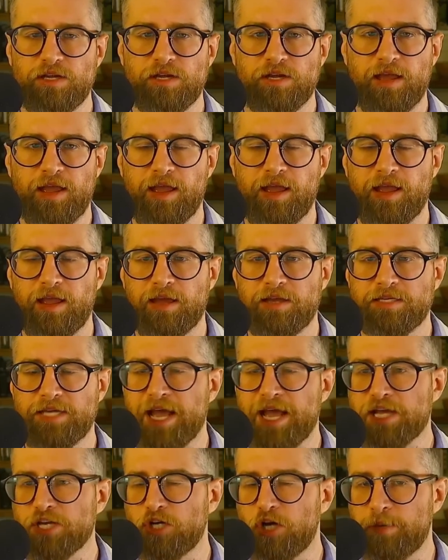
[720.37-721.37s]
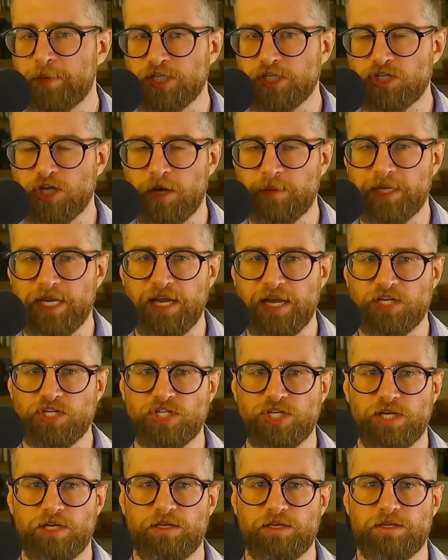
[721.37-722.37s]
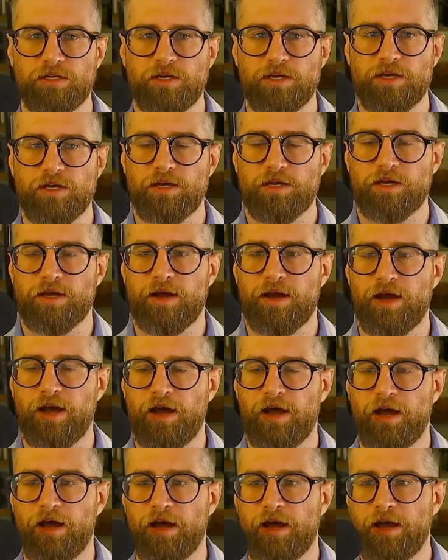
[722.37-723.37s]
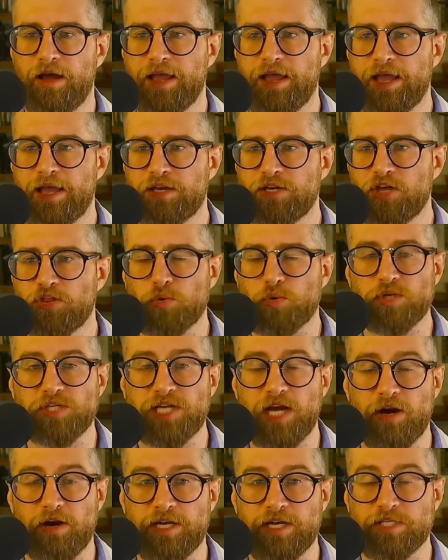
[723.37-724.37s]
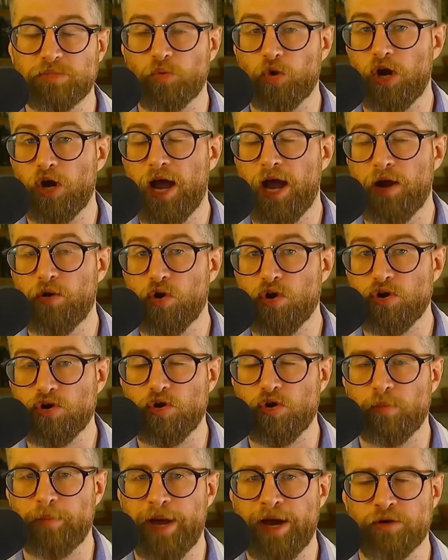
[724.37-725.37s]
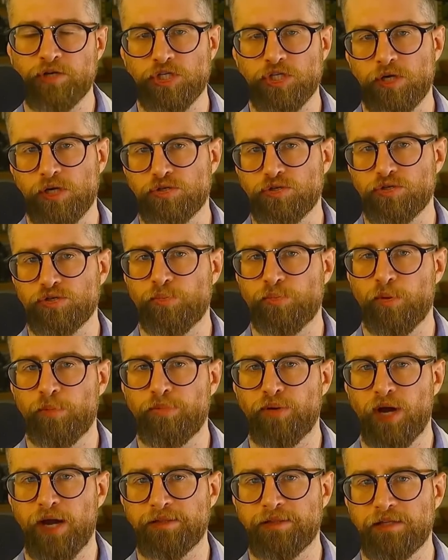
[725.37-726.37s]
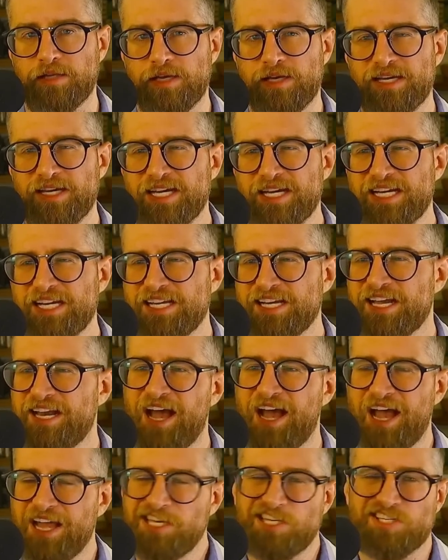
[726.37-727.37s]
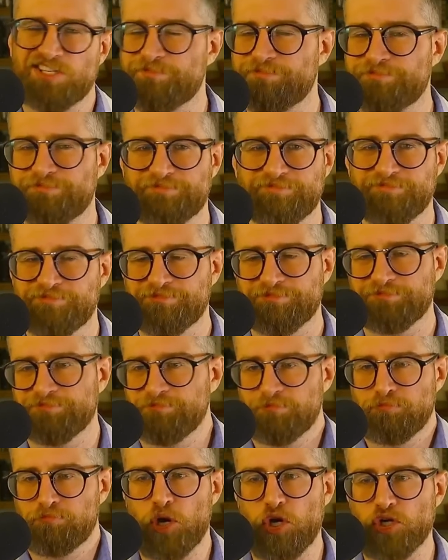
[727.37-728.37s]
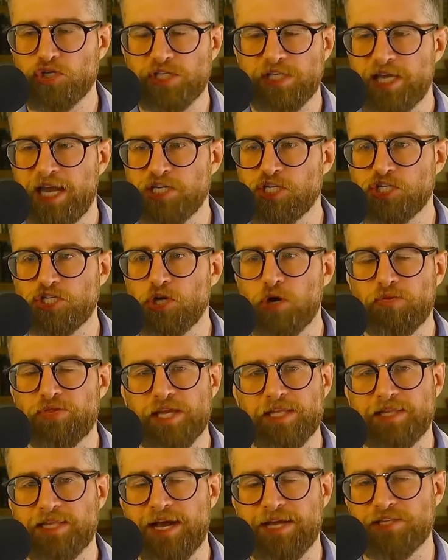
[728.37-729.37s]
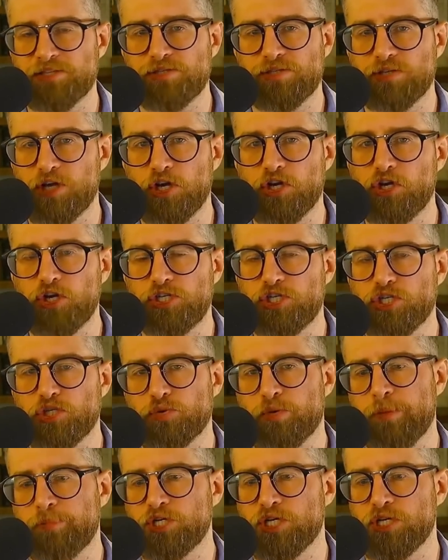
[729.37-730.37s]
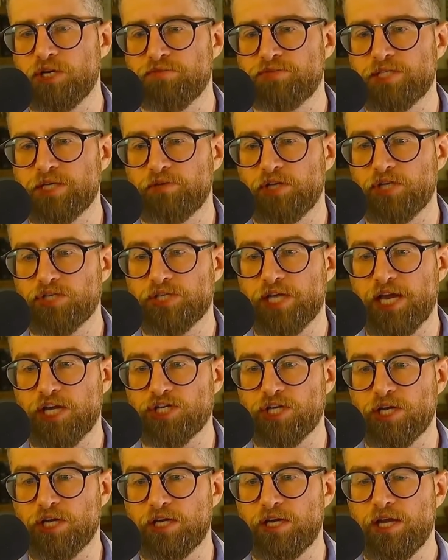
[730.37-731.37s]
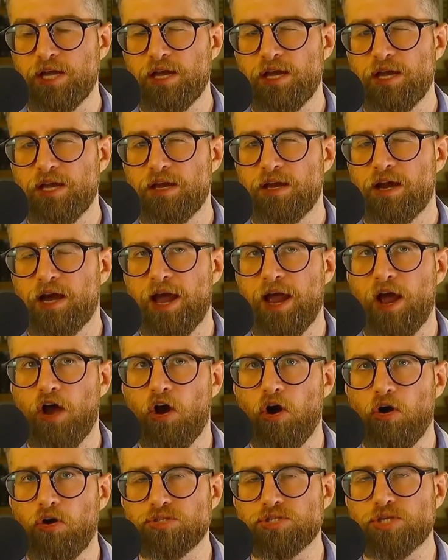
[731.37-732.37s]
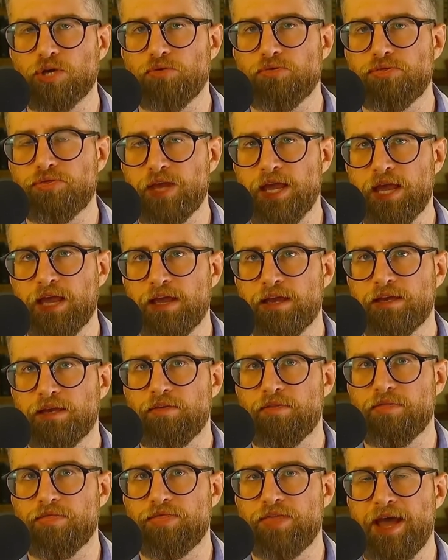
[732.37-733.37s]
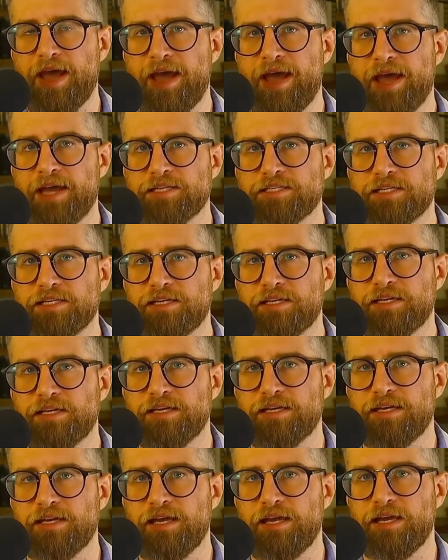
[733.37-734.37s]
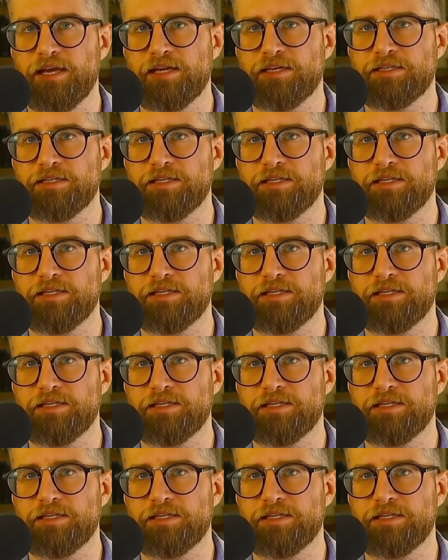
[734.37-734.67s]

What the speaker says: and economic domination and authoritarianism or hierarchical power structures more broadly. And I just don't think that's a good description of civilization. I also think that it